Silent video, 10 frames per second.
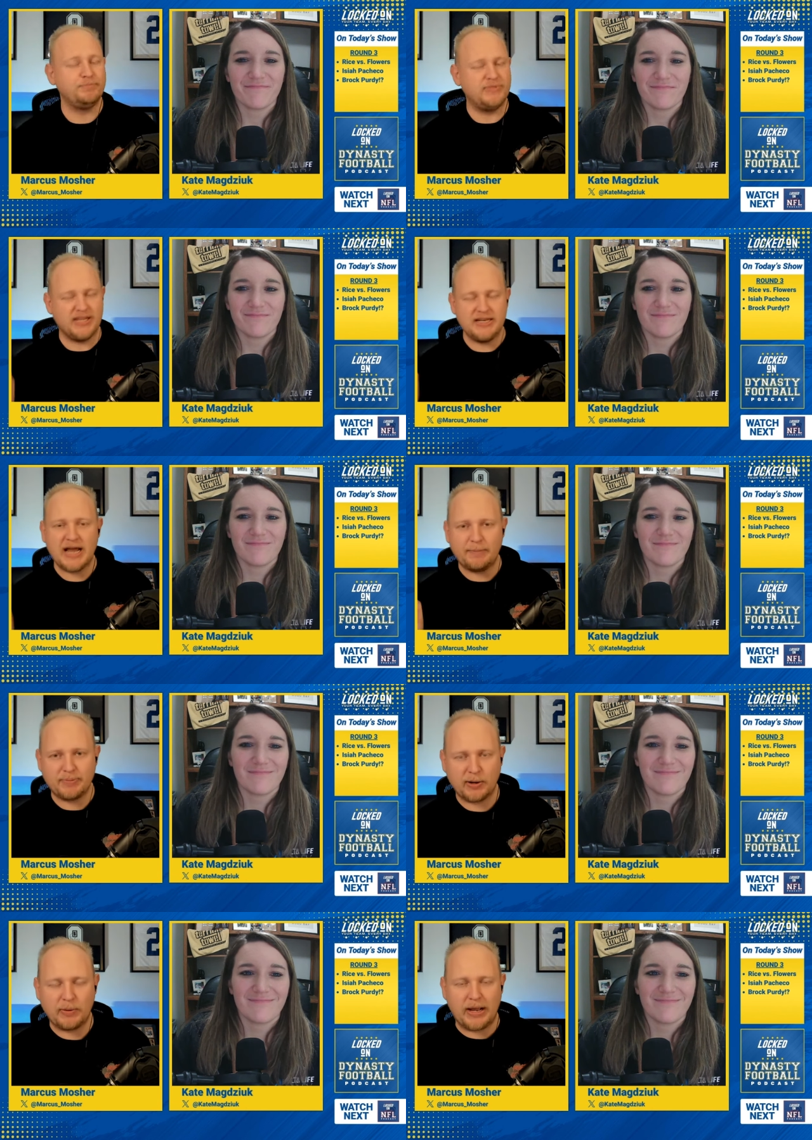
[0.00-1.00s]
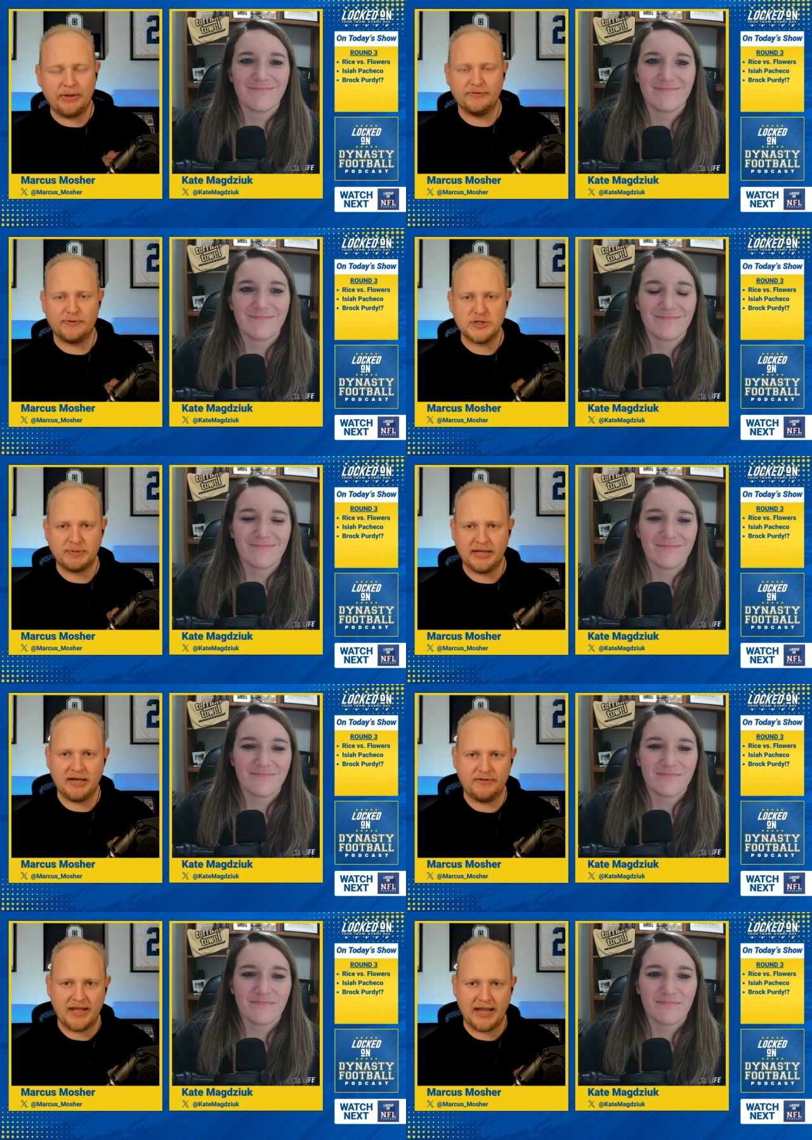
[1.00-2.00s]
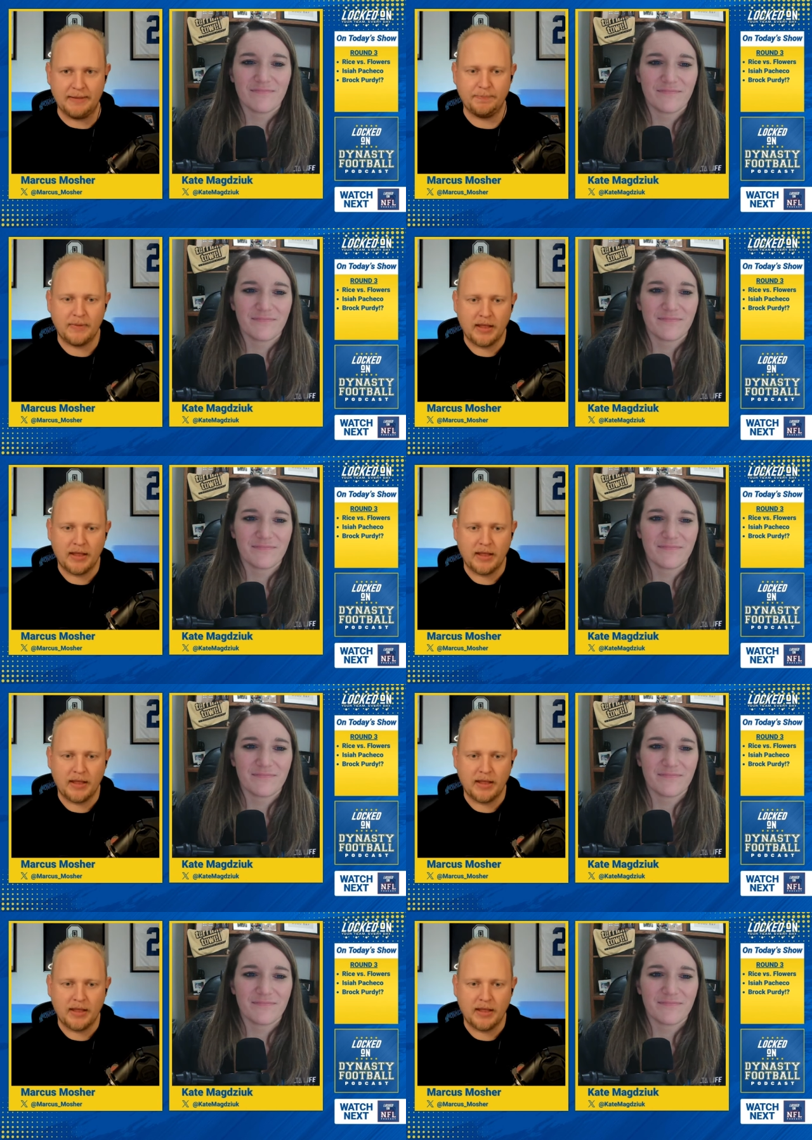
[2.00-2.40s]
Speaker 1: did not play well in the first playoff game.